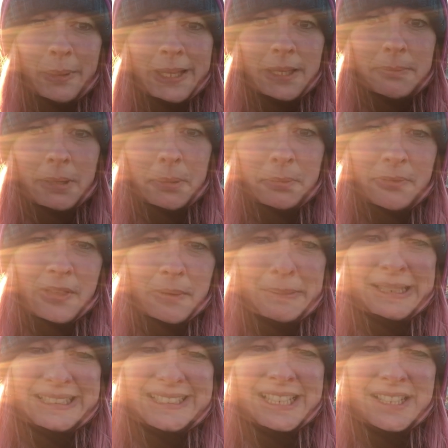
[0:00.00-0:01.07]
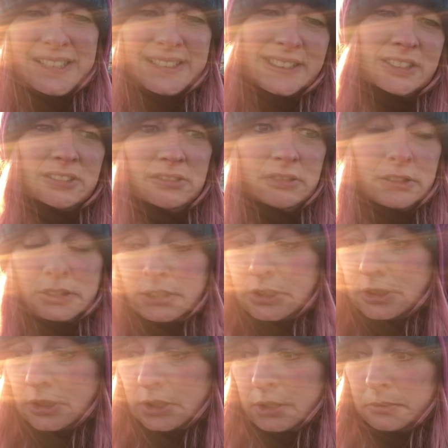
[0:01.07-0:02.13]
waking me up, if that makes sense.
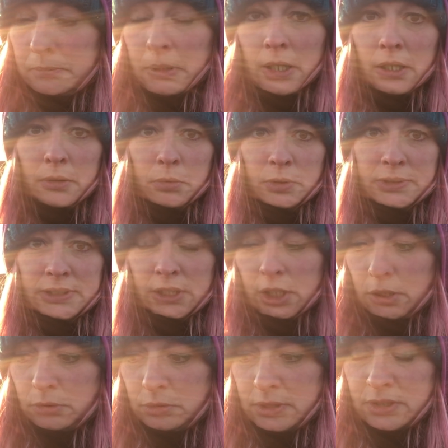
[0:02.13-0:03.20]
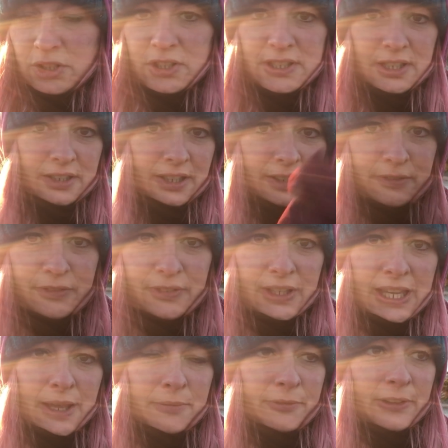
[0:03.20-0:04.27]
But I wasn't cold. I
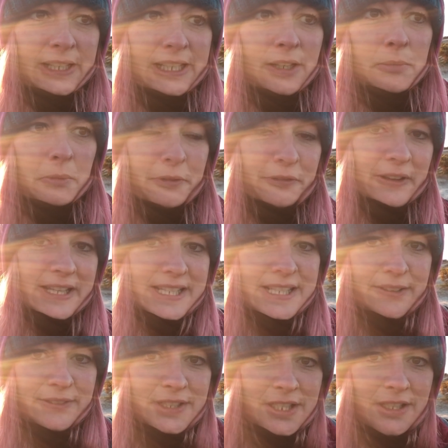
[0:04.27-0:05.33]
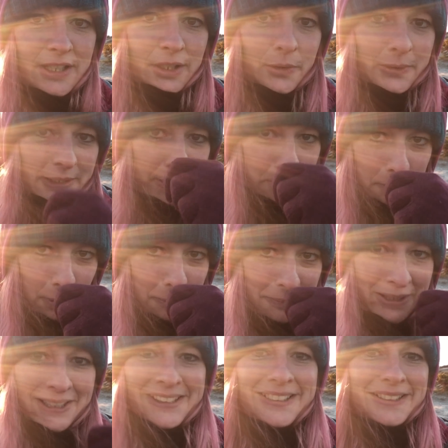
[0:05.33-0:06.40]
kept feeling up my face, having to like quick pop
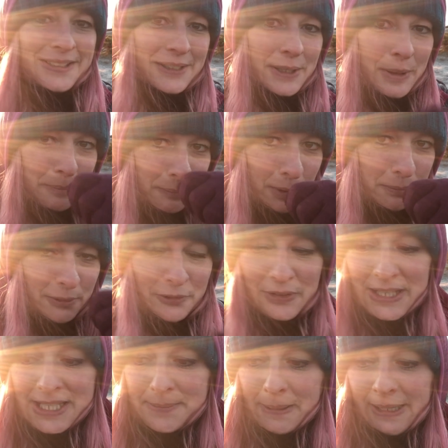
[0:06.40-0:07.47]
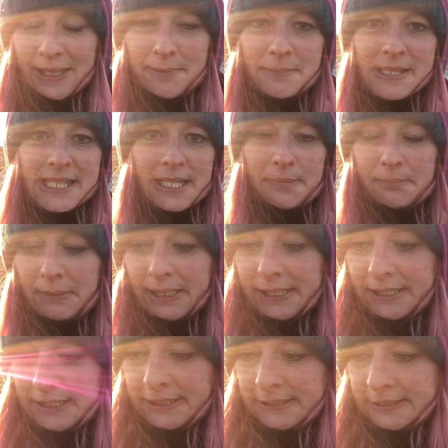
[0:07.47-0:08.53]
my face back in my sleeping
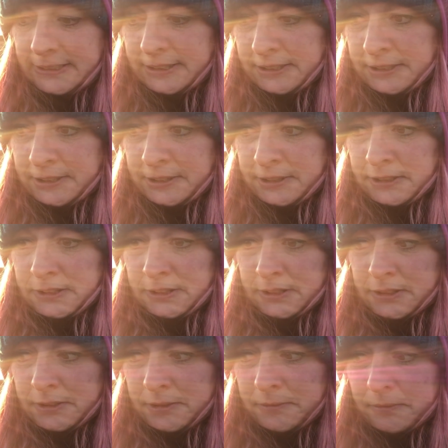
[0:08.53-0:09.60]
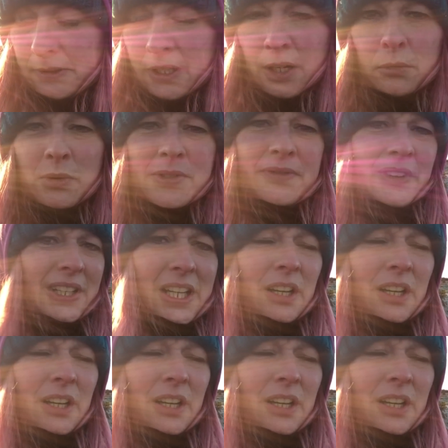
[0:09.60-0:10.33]
bag. And I wasn't very